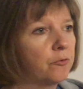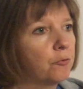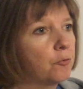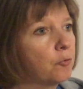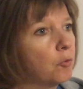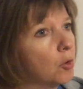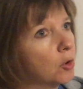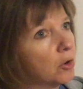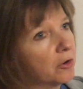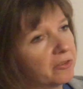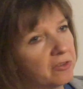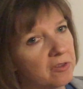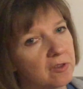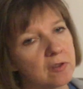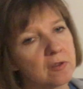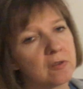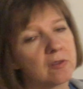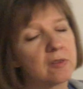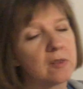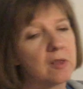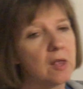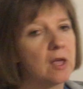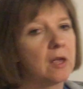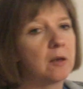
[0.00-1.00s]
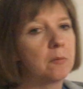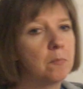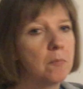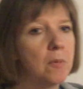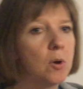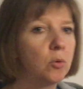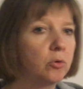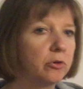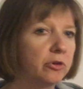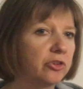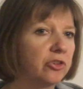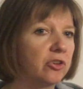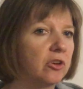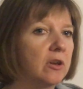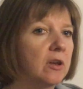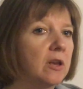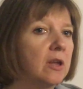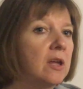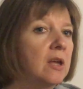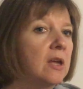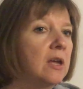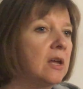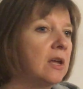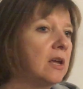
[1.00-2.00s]
forces and motion
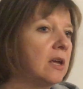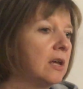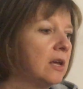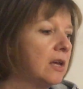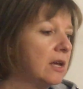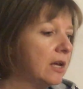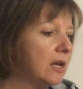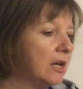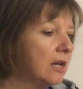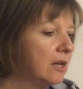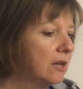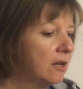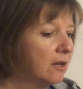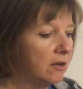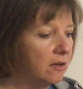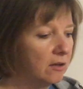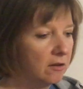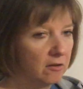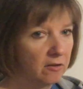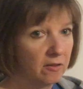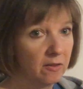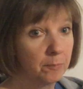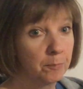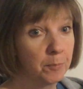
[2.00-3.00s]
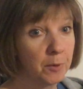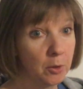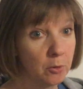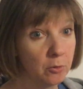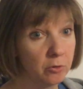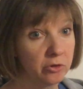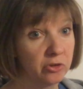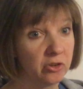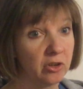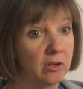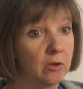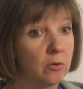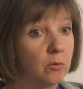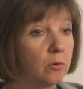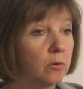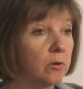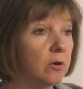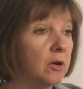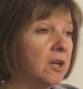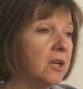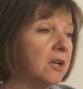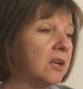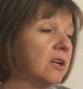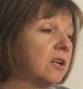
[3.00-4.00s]
in an explosion or
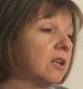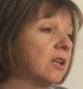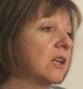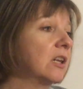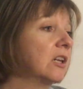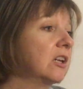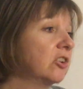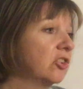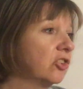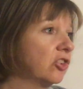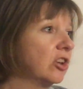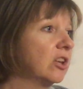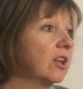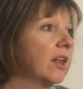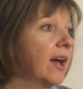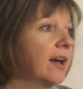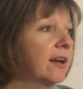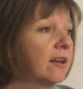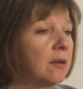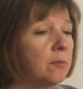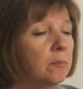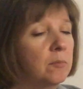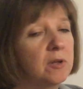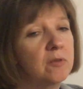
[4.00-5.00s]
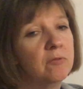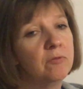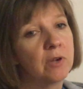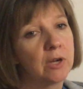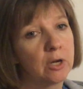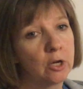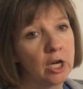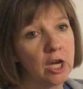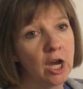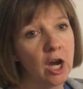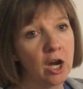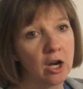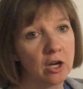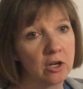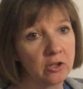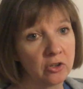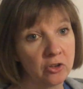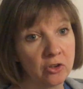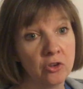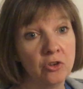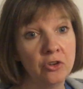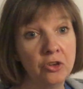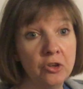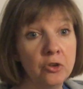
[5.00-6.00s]
in a collision, that can be very hard
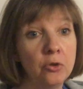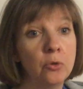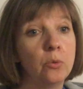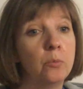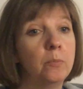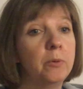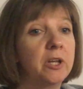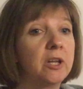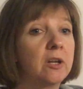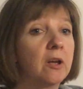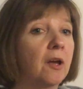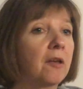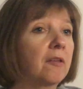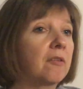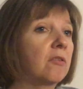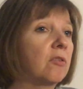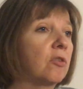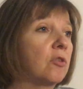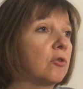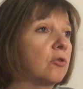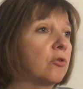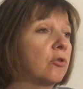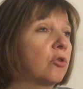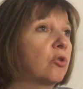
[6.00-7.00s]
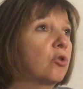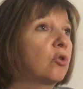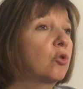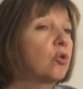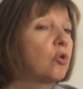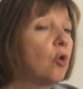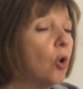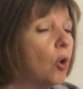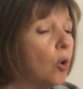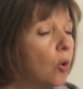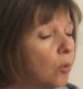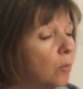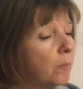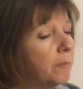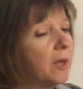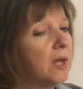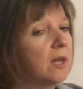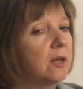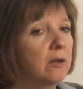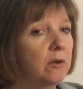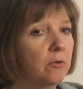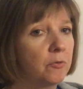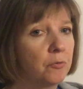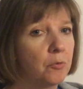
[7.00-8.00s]
to do because there's so
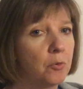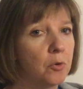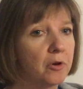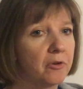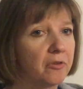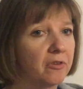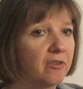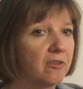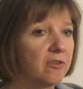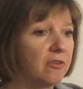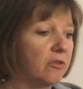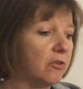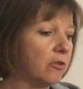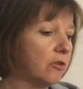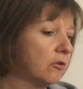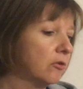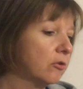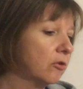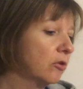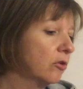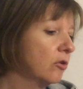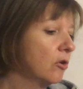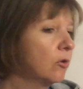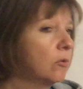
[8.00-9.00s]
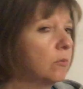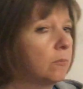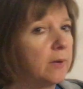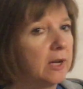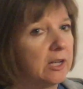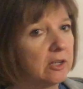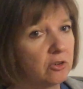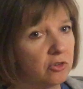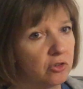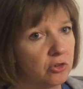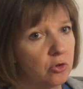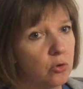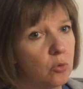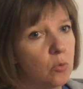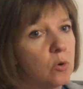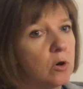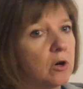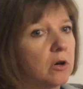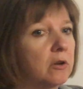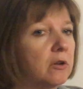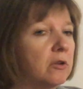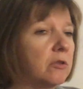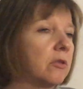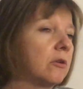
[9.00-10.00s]
many forces, there's so much
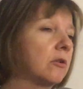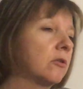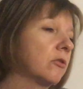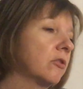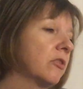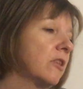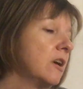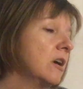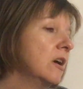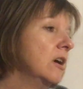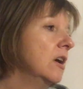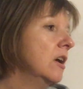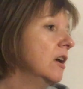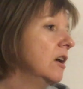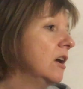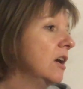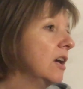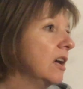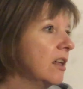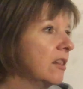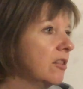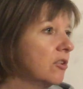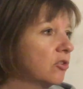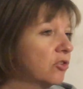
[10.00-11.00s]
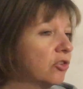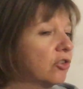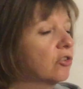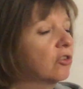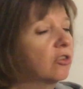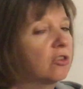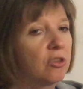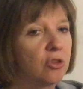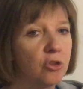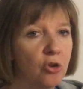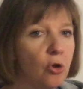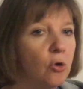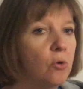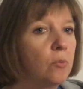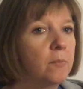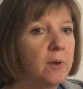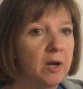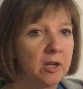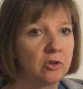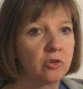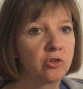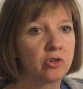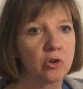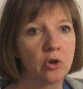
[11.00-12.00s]
torque, there's just so
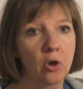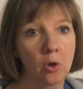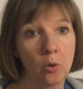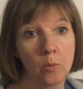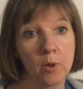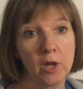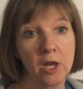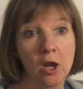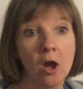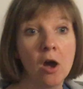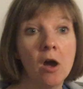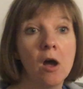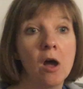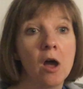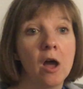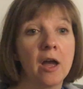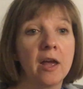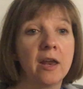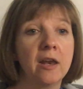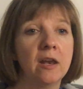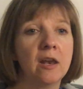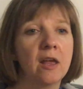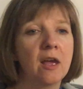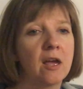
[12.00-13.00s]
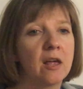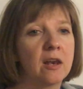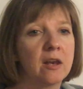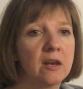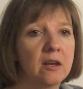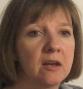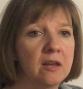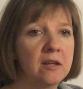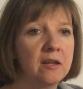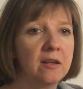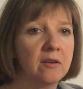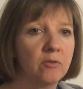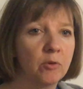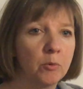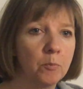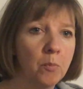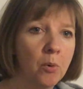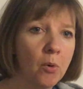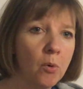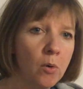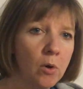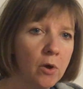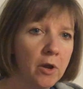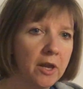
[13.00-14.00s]
much going on at any given
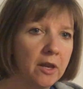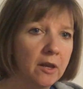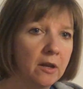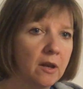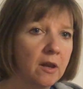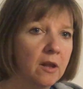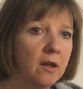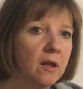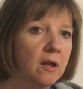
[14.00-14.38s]
point